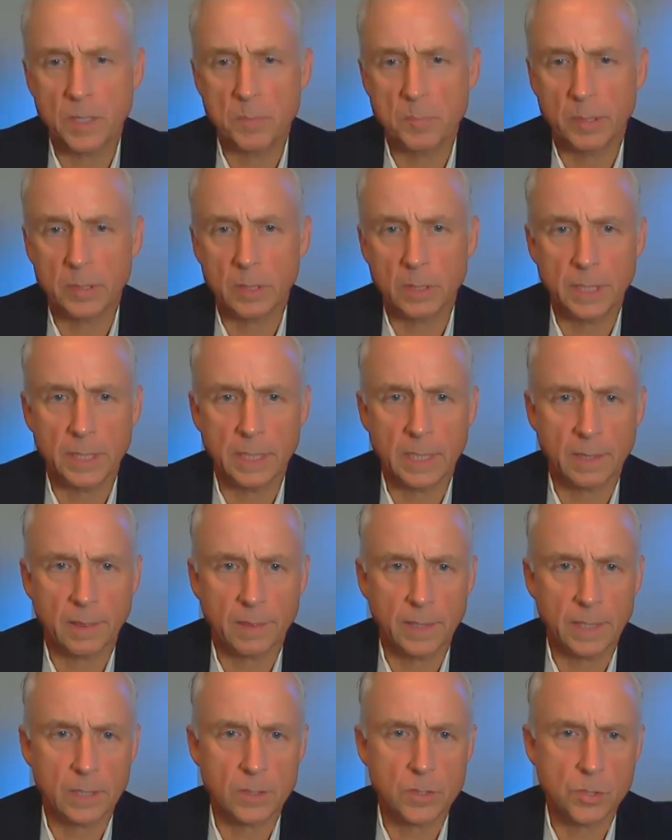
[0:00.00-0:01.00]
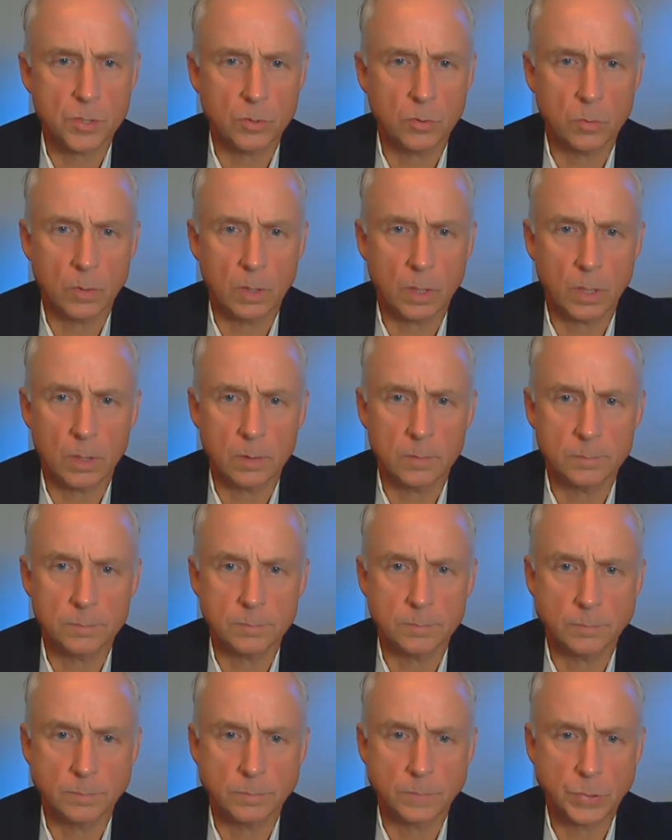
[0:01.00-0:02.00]
the ability, I think, to uh,
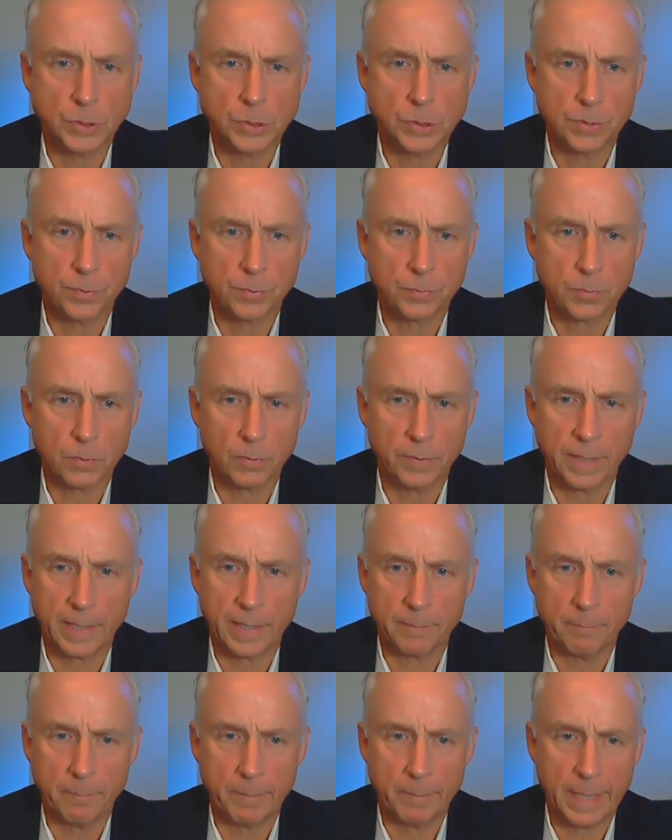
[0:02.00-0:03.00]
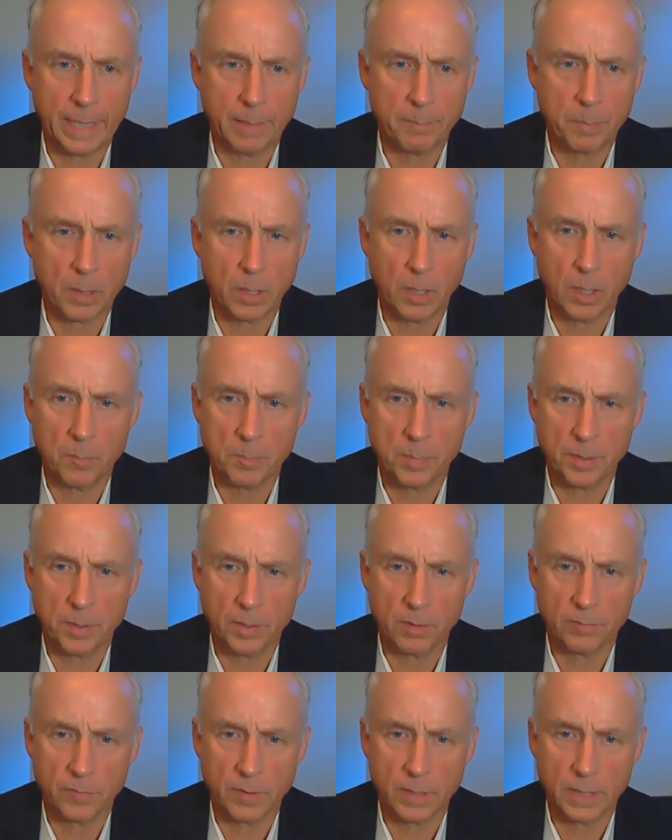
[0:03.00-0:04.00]
to throw that map up
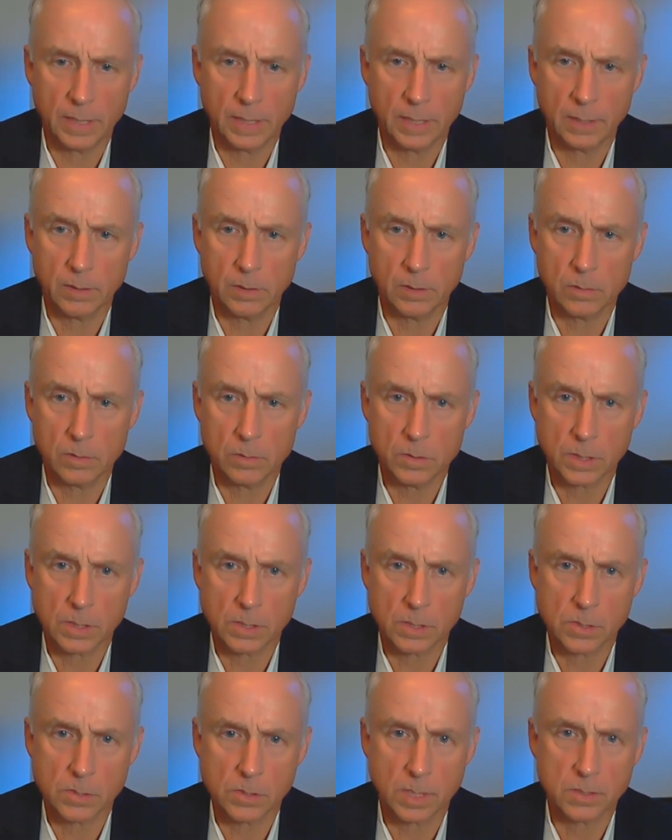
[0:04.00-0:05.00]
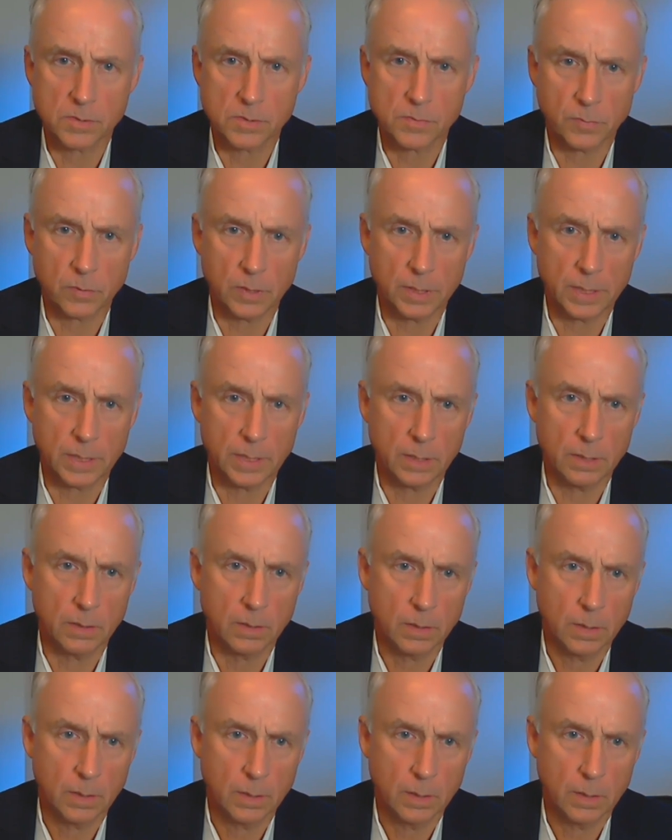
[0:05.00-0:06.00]
here if I can successfully
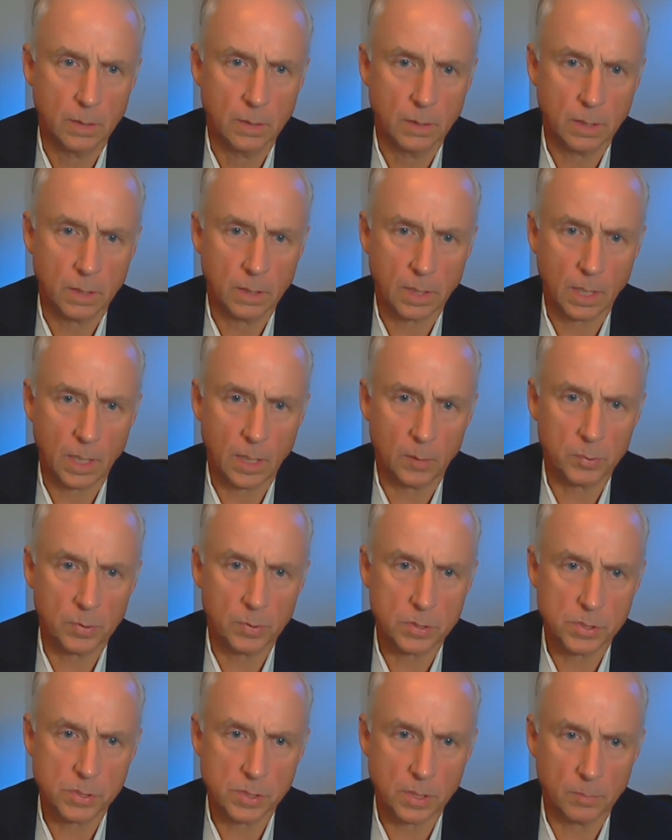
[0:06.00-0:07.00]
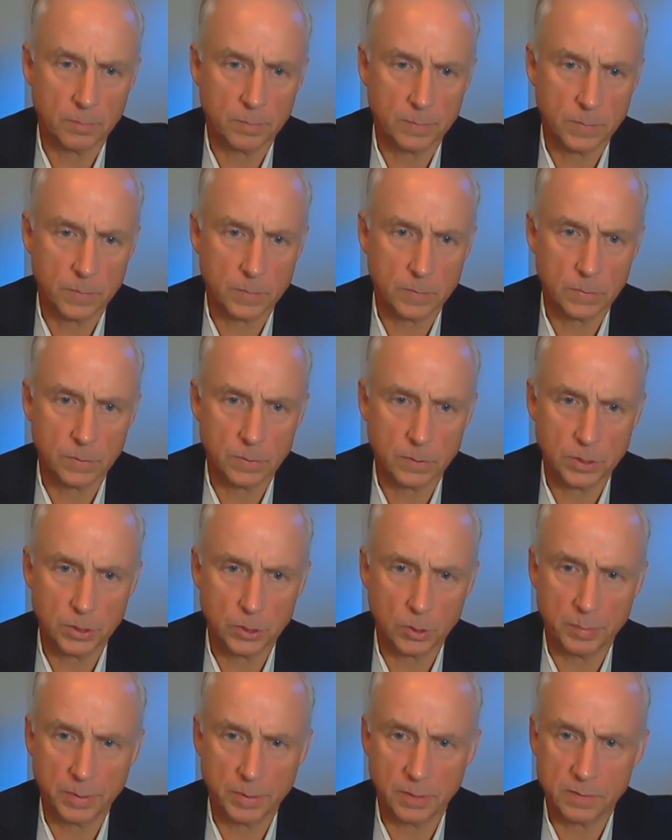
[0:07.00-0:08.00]
accomplish some
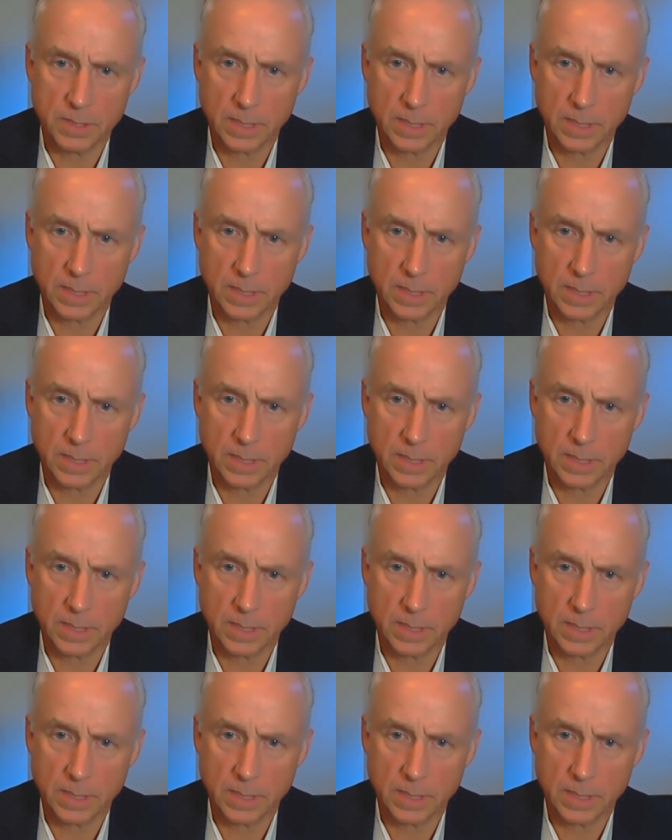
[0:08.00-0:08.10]
little bit of